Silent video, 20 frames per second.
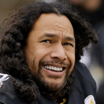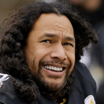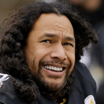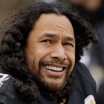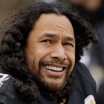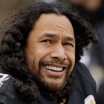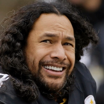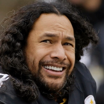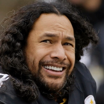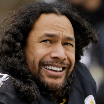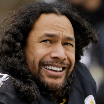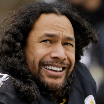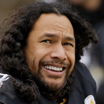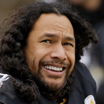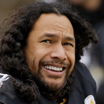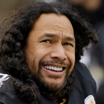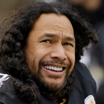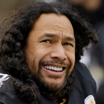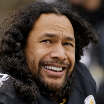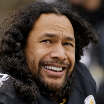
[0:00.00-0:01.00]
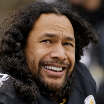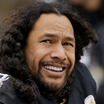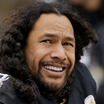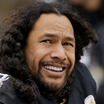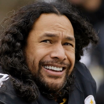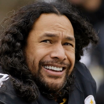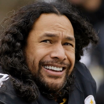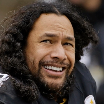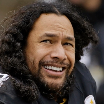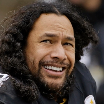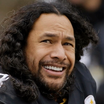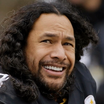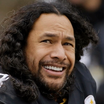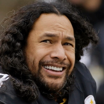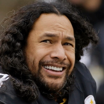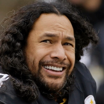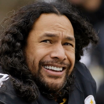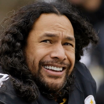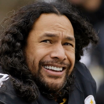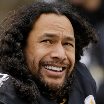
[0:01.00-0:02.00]

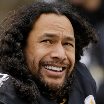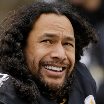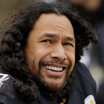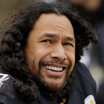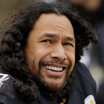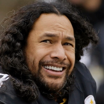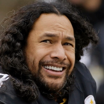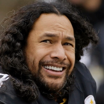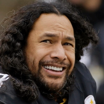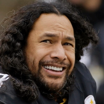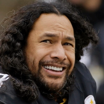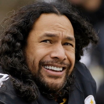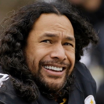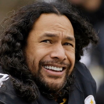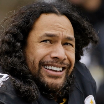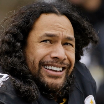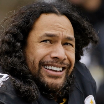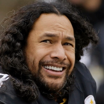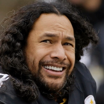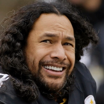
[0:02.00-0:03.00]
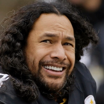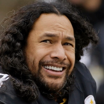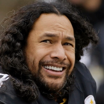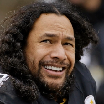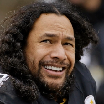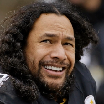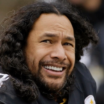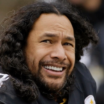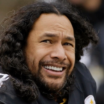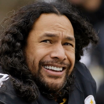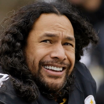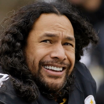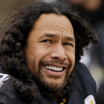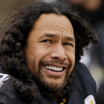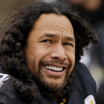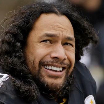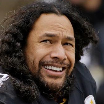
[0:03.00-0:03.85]
This is a still picture; no speech is visible.